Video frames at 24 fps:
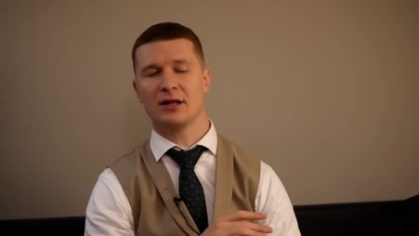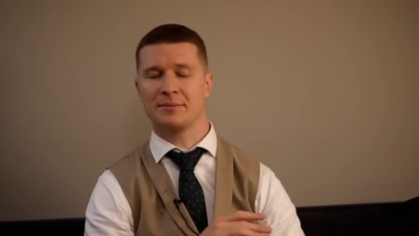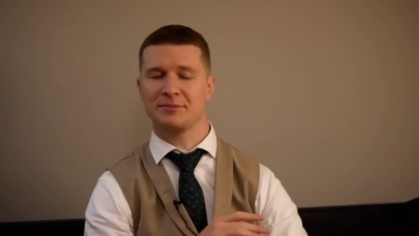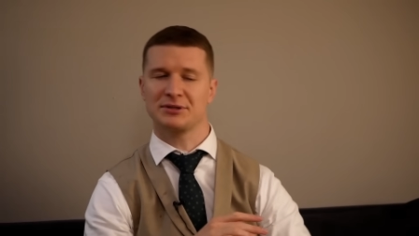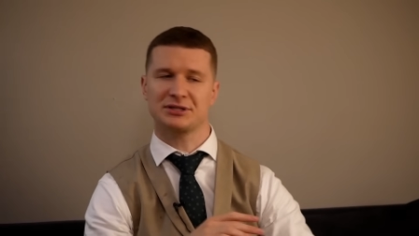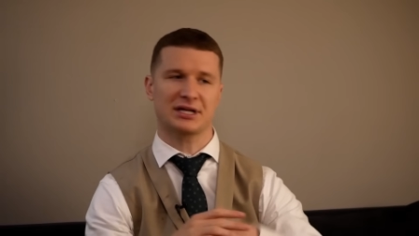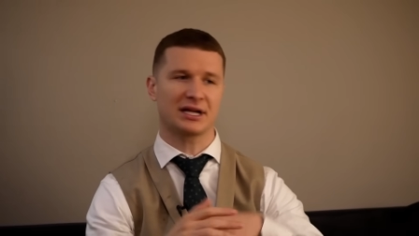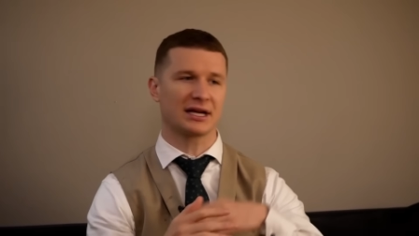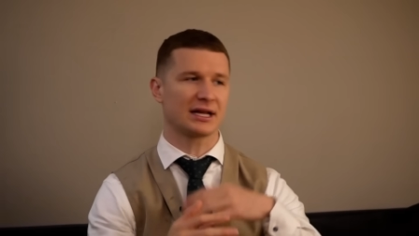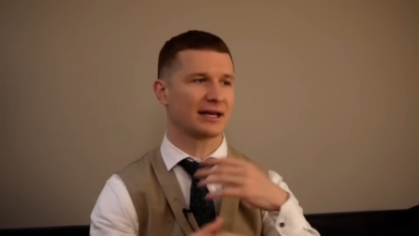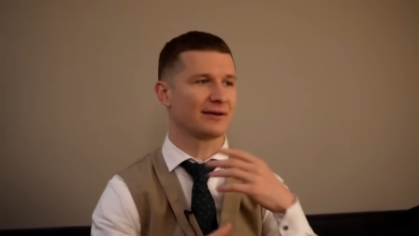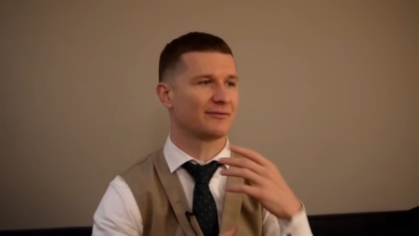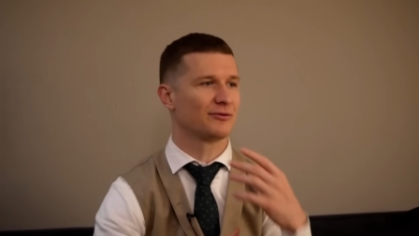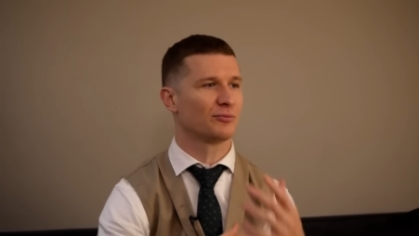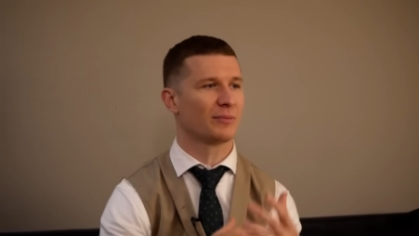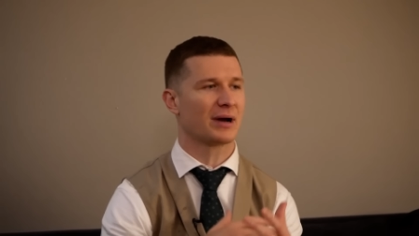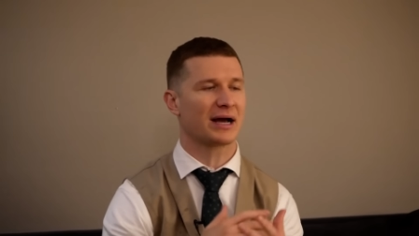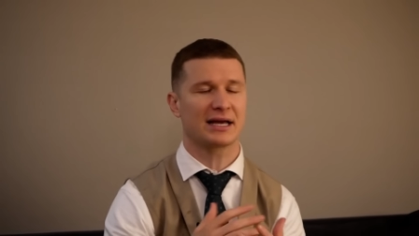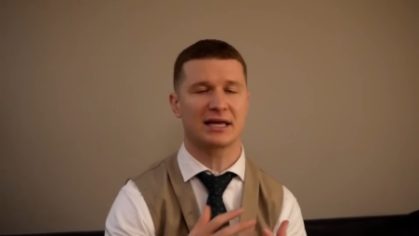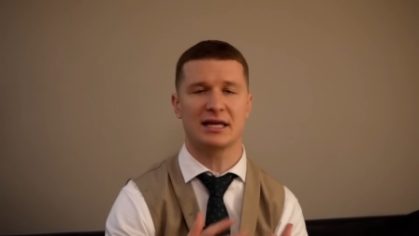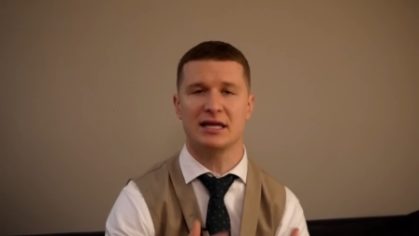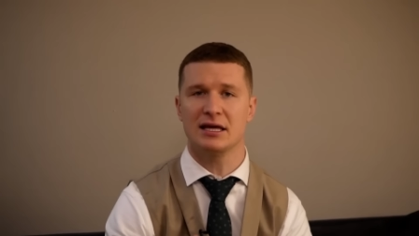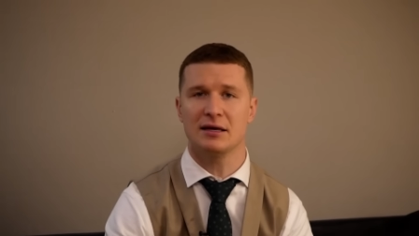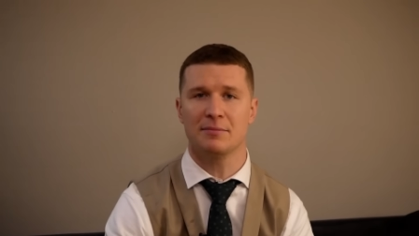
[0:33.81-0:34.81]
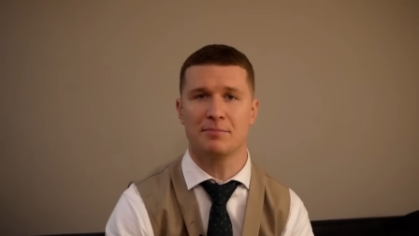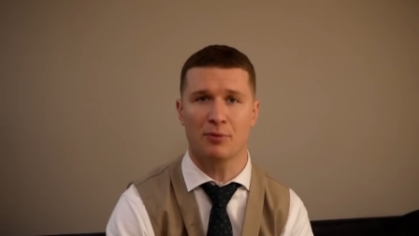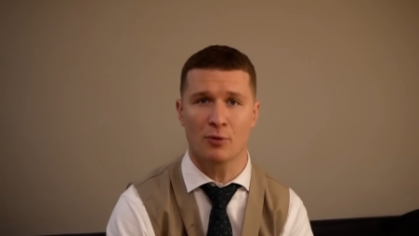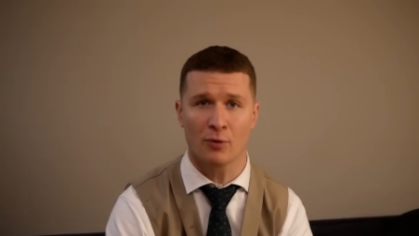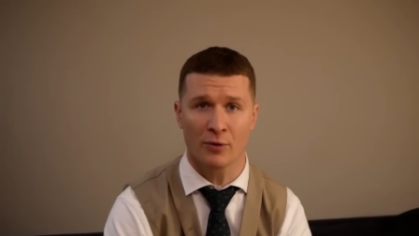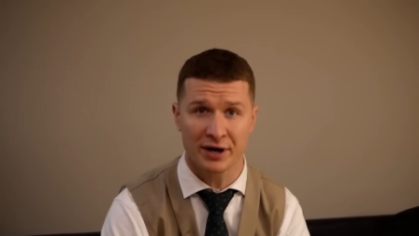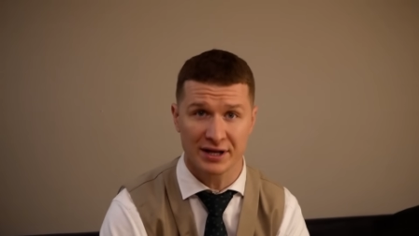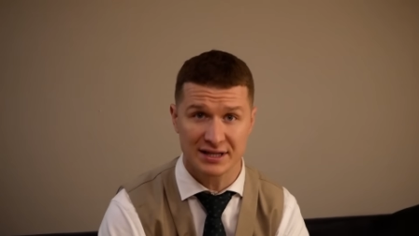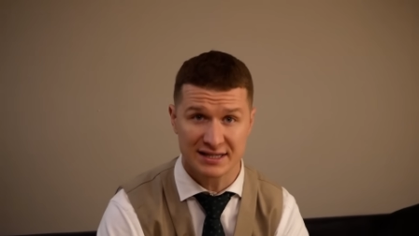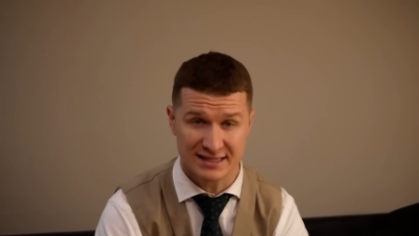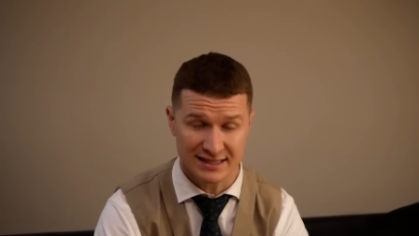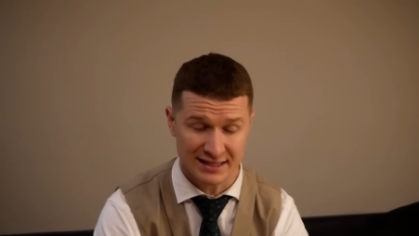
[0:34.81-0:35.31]
I'm just going to give you my key
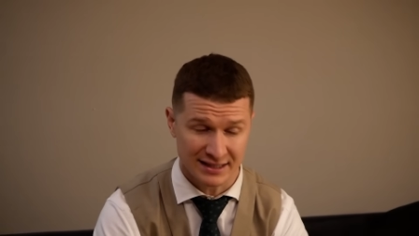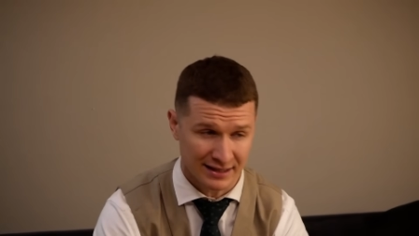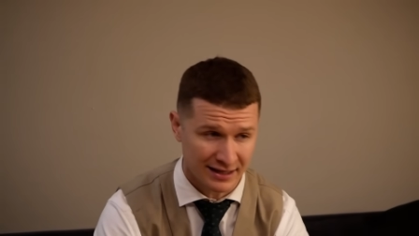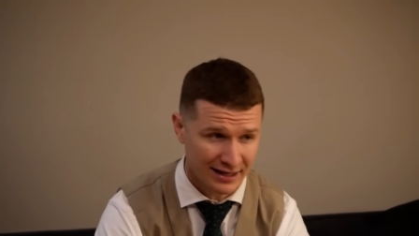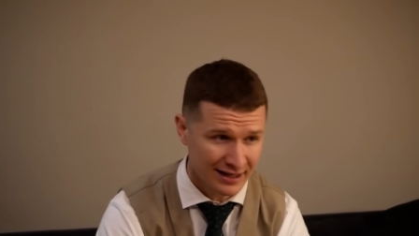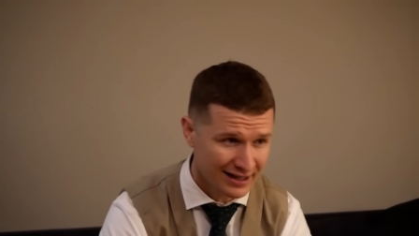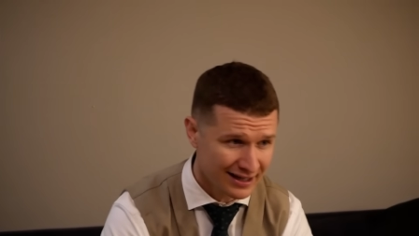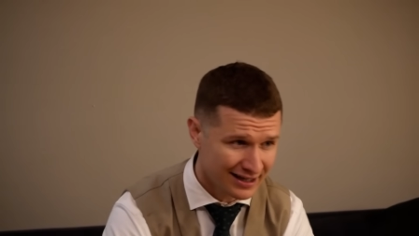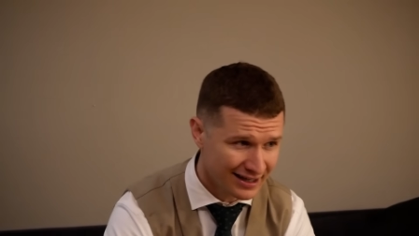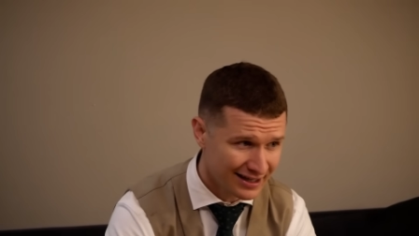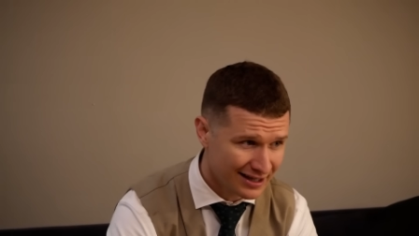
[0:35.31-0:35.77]
points, and